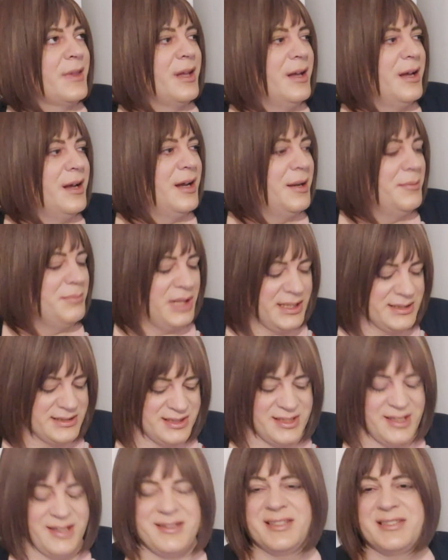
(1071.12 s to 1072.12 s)
it's
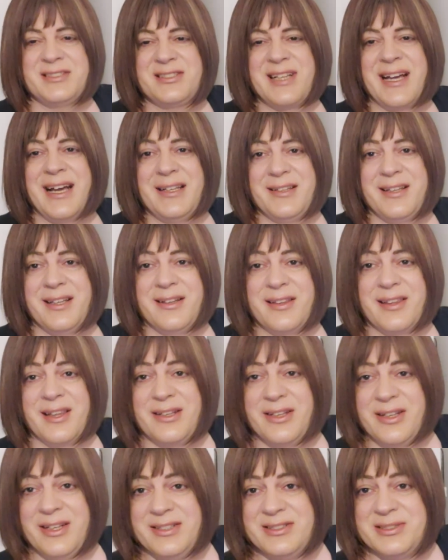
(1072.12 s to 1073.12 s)
an understanding thing.
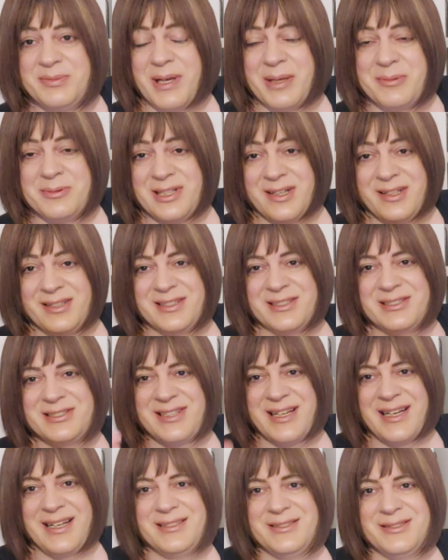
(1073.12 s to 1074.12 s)
You need to be able to
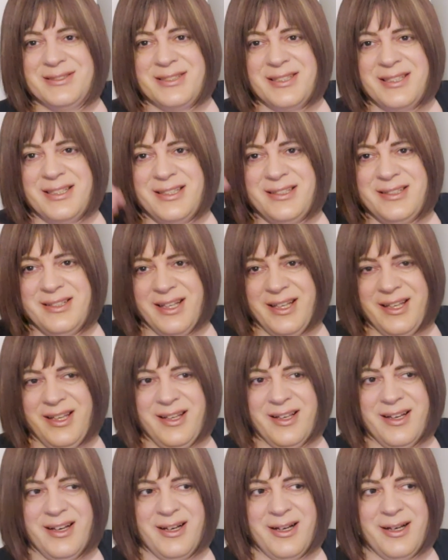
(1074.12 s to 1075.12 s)
understand
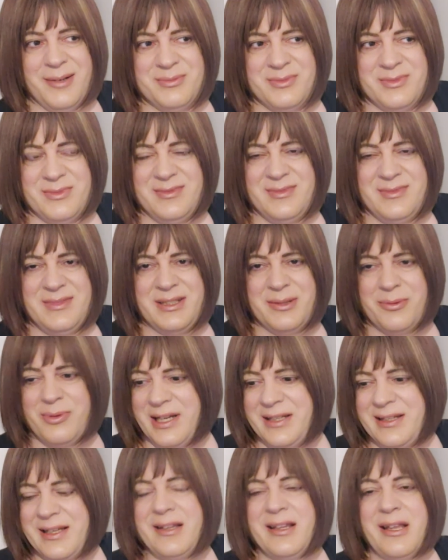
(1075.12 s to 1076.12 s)
the
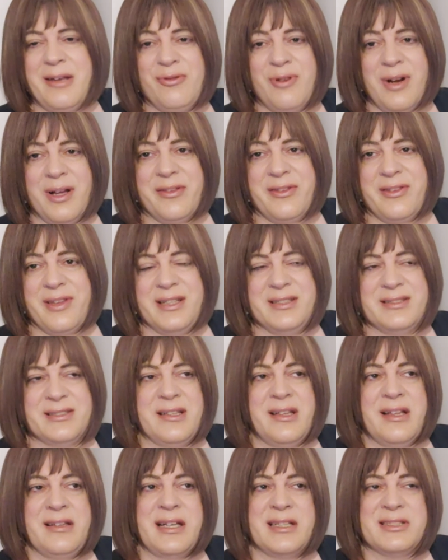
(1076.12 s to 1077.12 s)
way that they run things, and
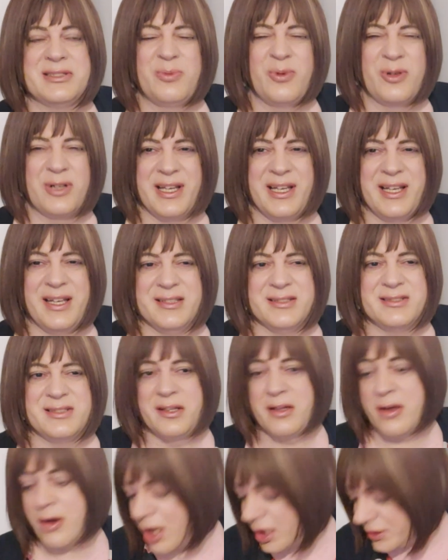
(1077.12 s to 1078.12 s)
that's what it is.
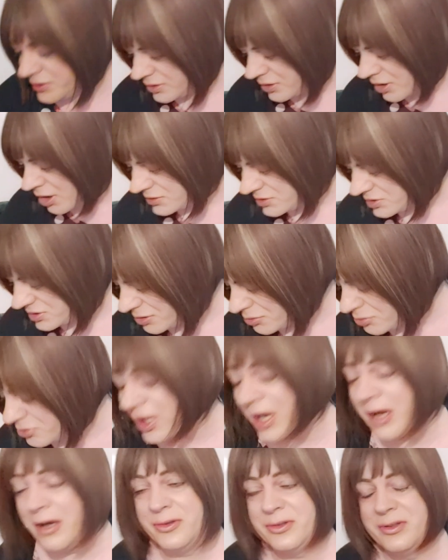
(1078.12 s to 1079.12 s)
And I still
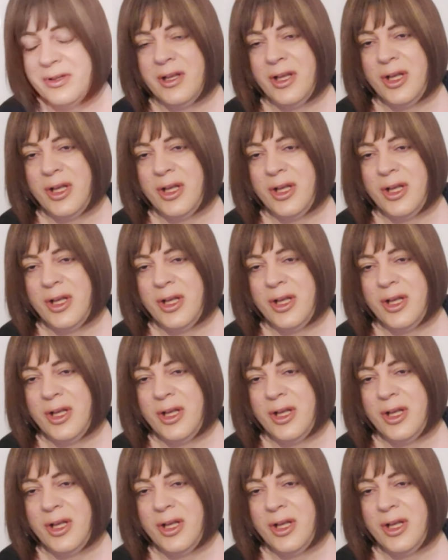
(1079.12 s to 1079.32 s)
don't,